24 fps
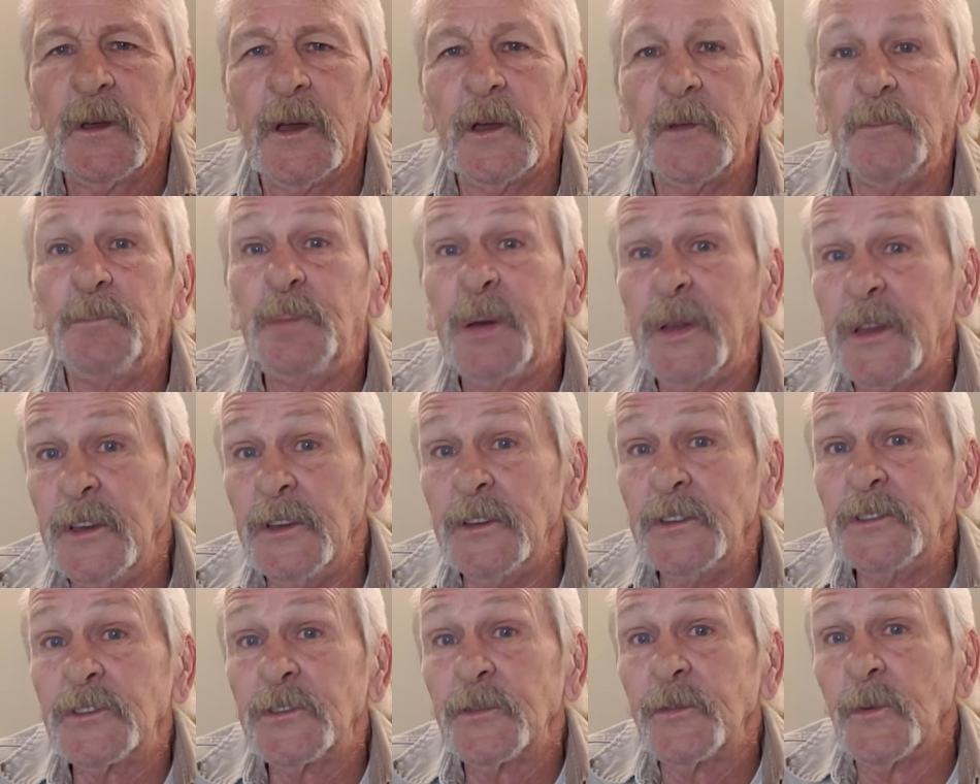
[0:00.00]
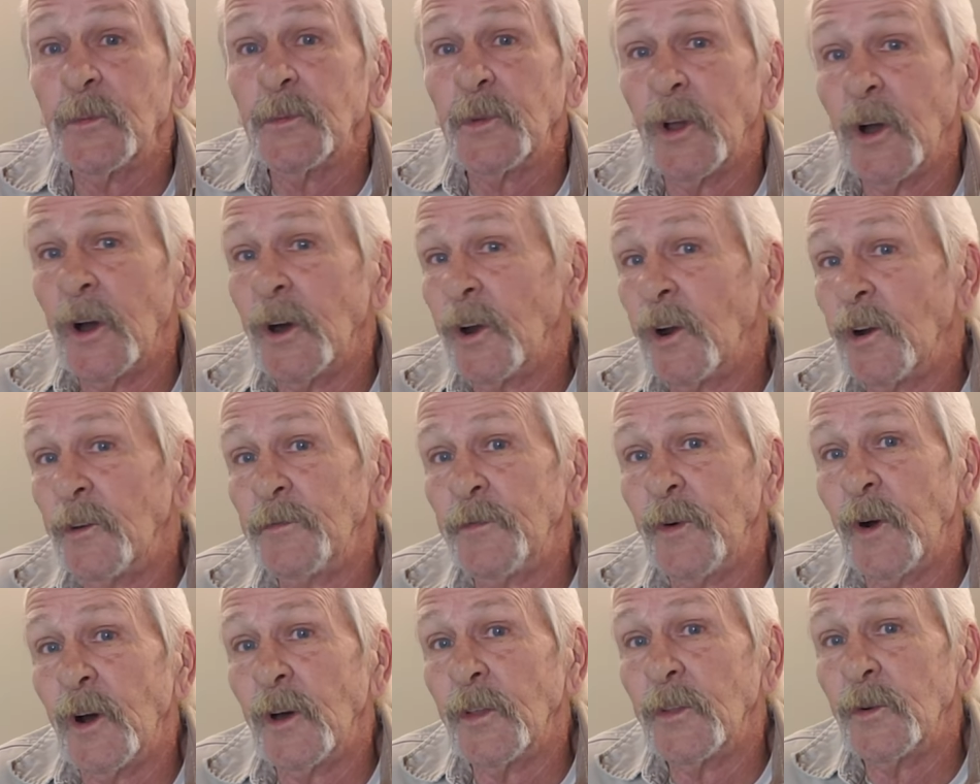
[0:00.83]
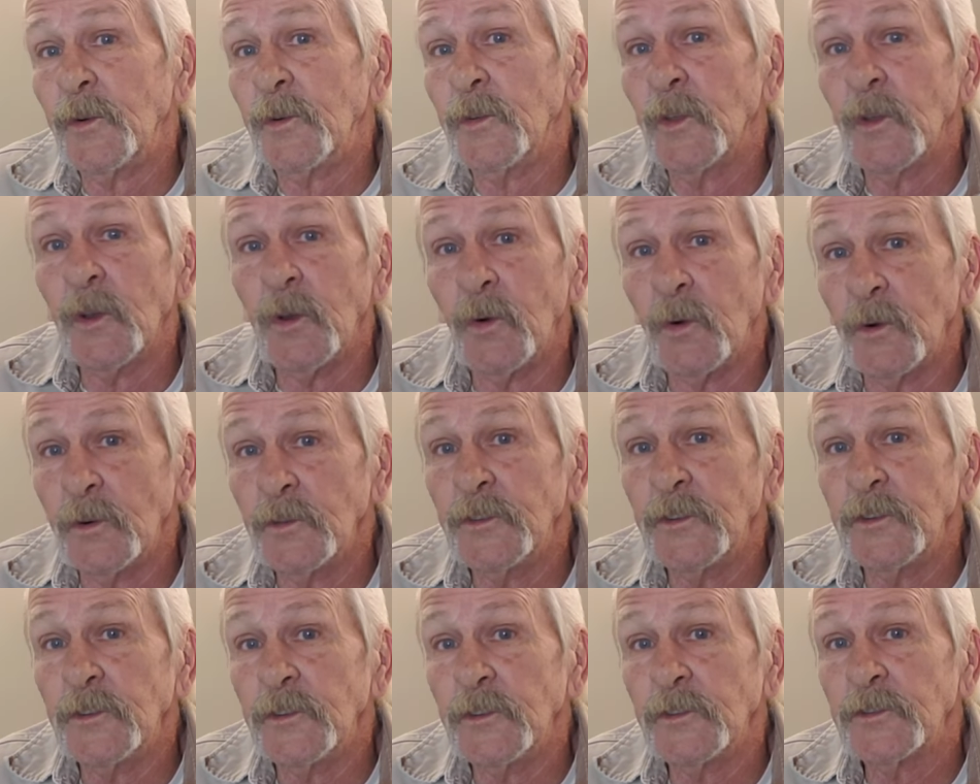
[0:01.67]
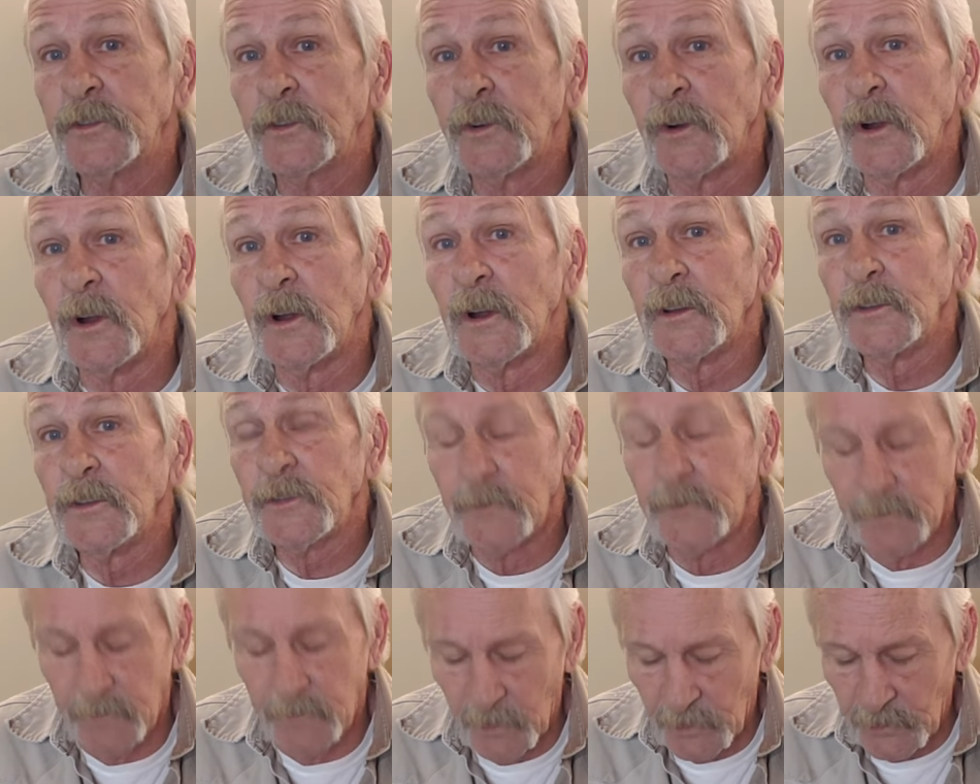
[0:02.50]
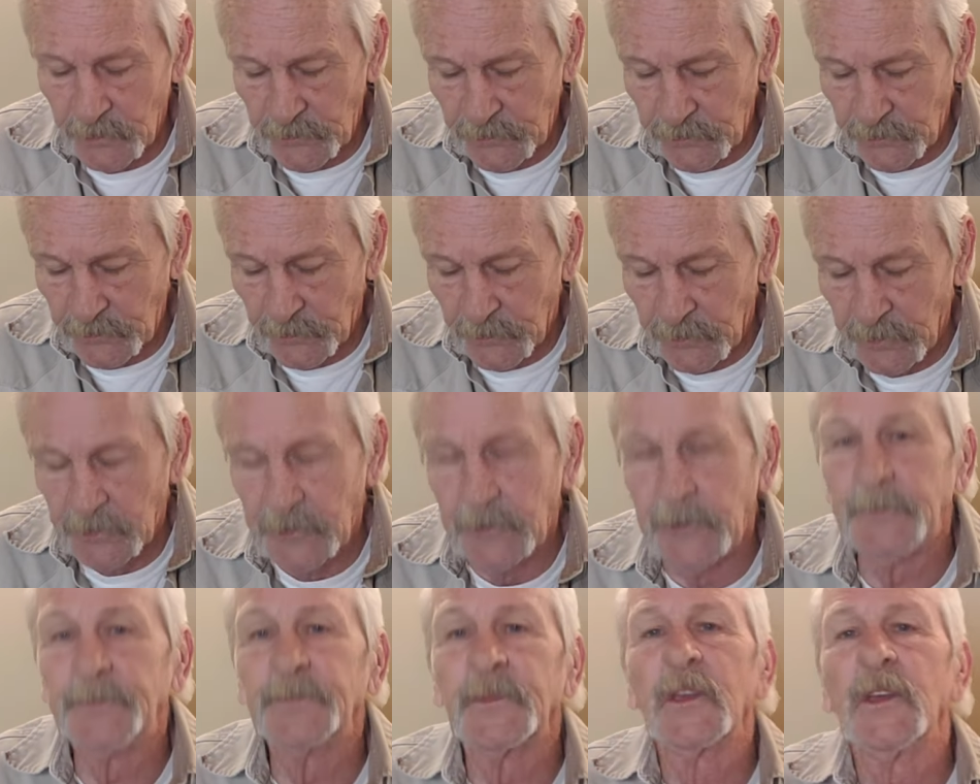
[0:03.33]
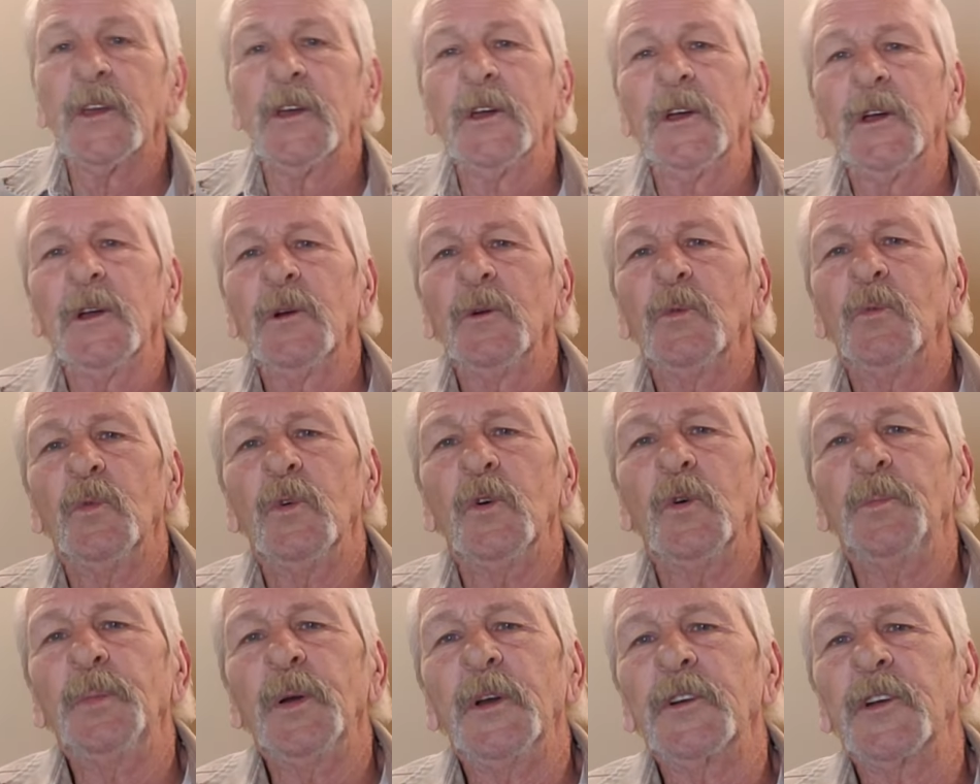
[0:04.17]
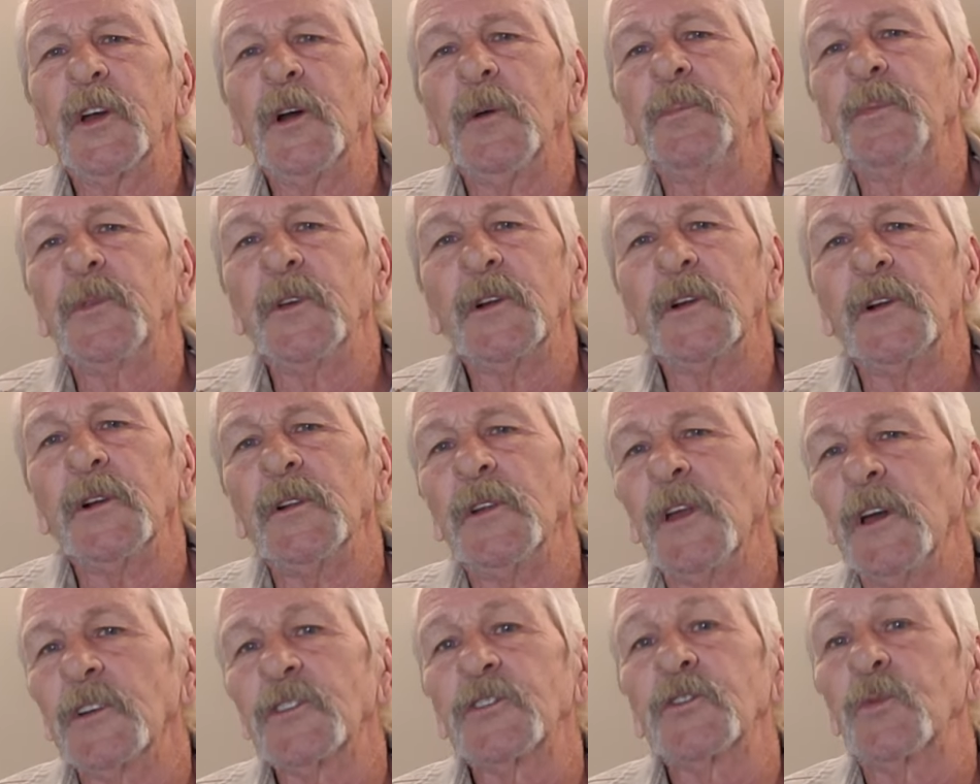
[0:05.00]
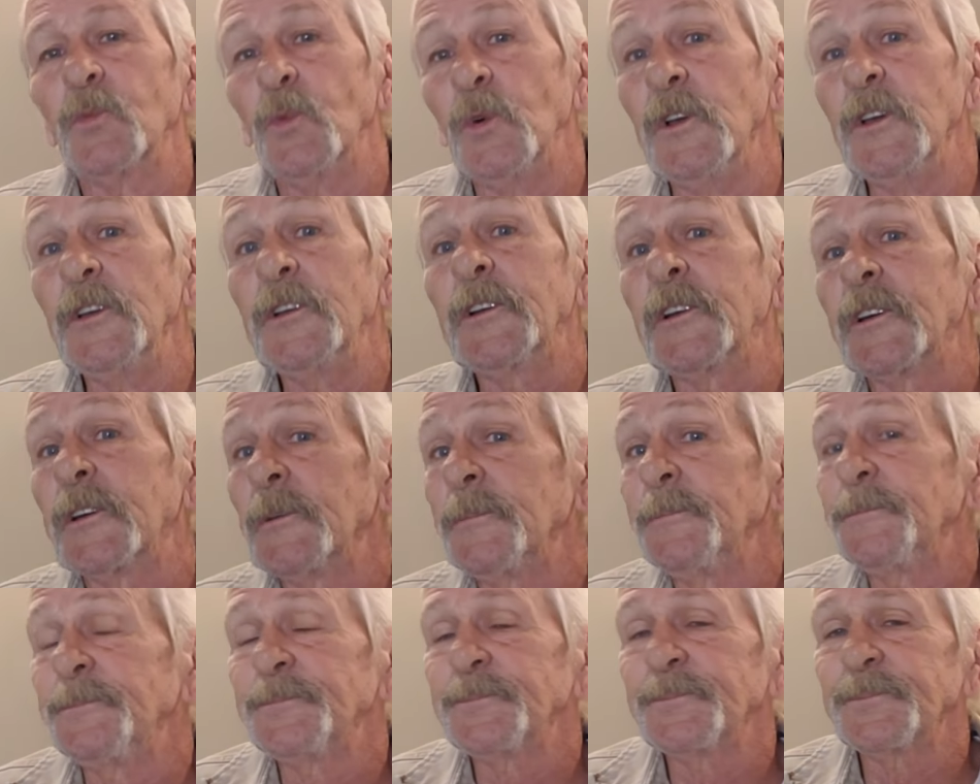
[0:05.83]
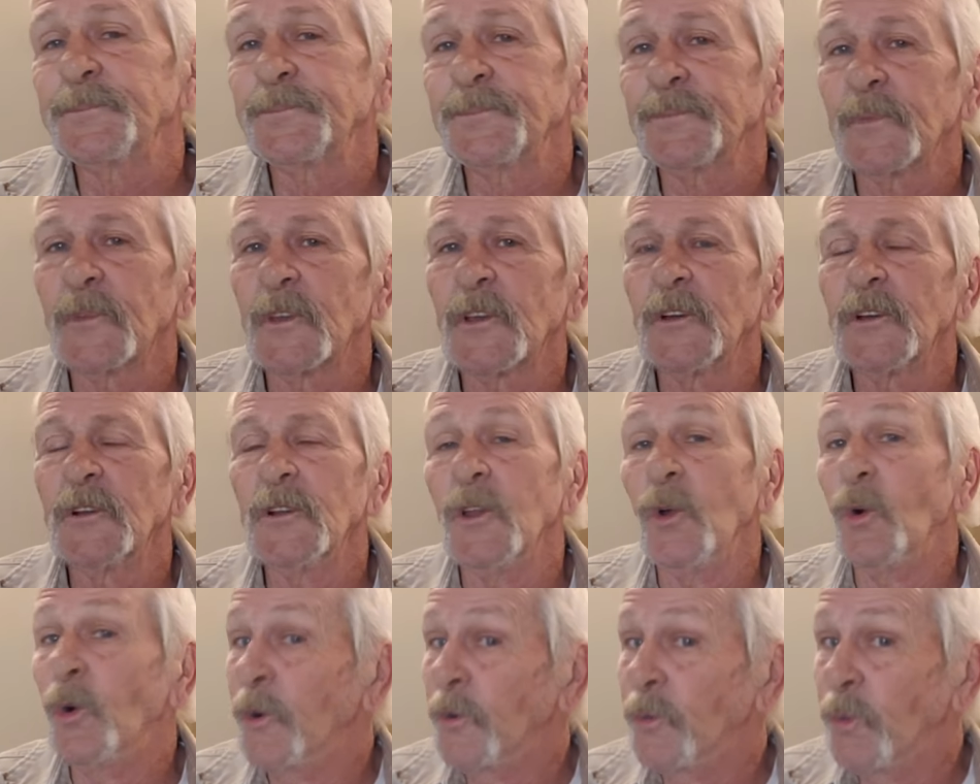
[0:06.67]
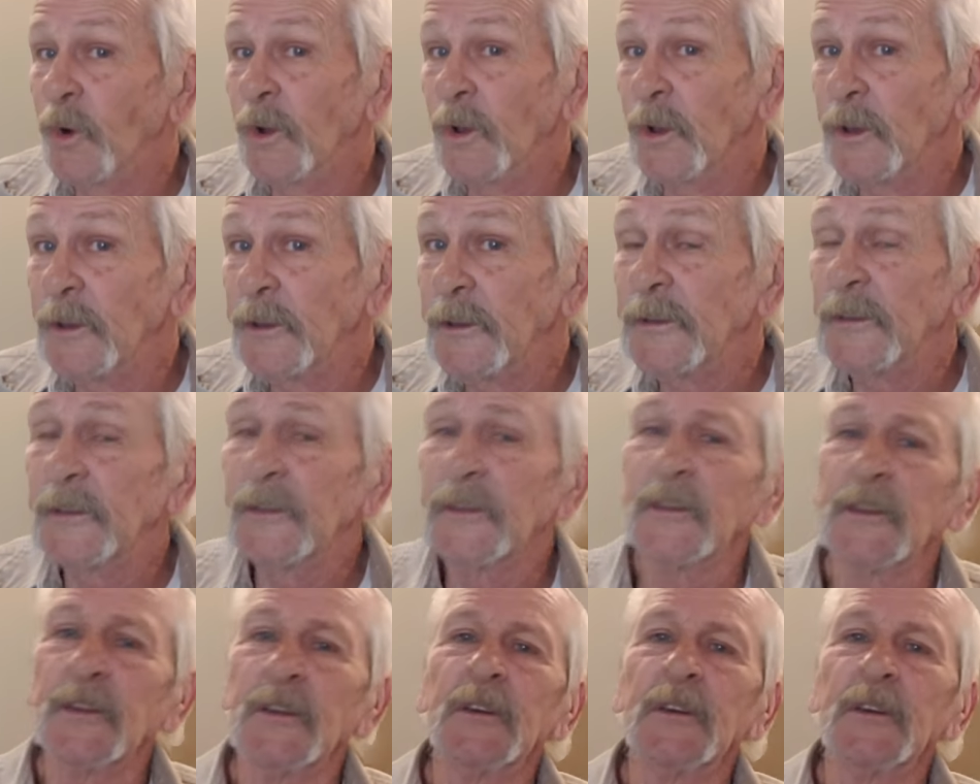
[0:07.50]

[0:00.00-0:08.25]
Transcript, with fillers: and peace from God our Father and the Lord Jesus Christ. Verse 3. We'll pick up there next week, Lord willing.